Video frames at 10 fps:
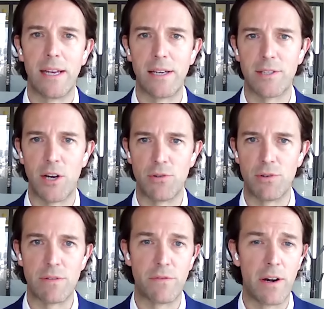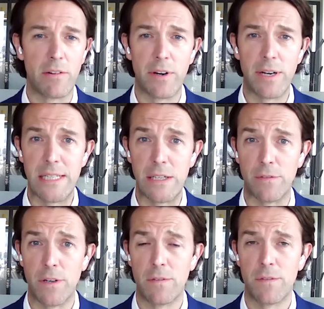et cetera, is very, very
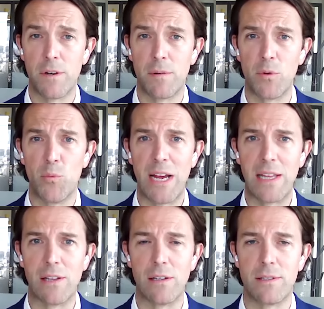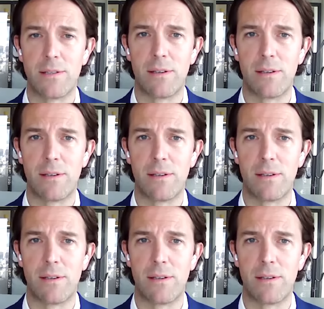different from the way that